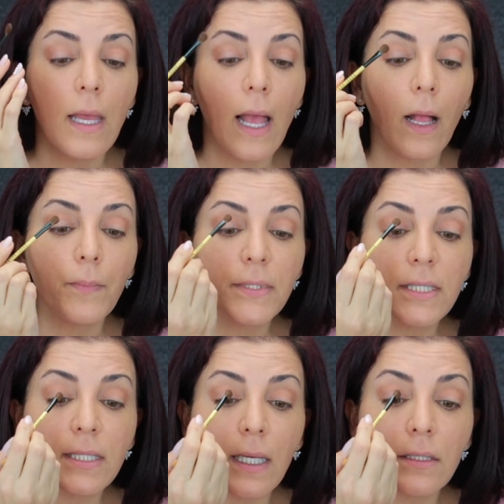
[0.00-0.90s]
helps
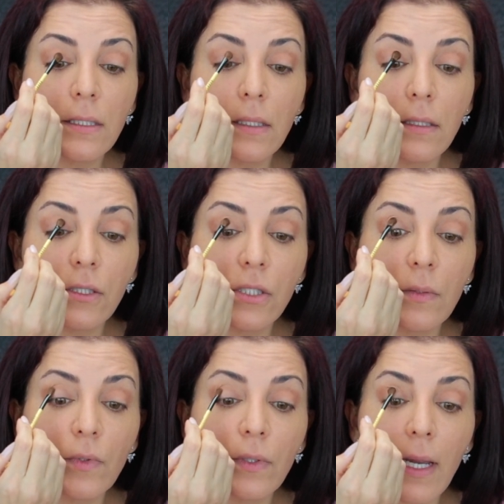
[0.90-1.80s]
set the
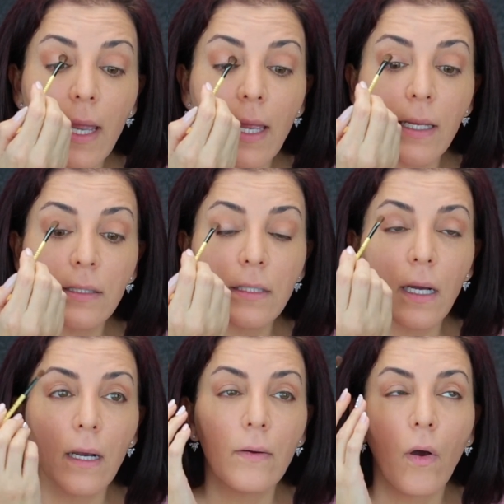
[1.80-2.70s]
shimmer and
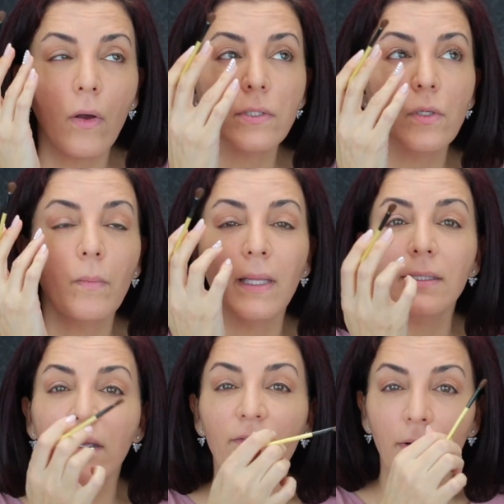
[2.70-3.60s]
also
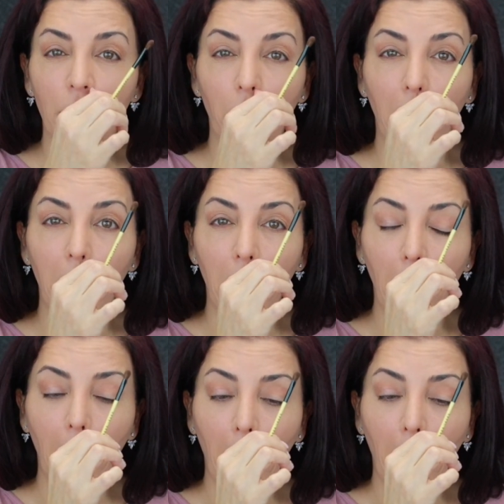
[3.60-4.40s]
blend it very well.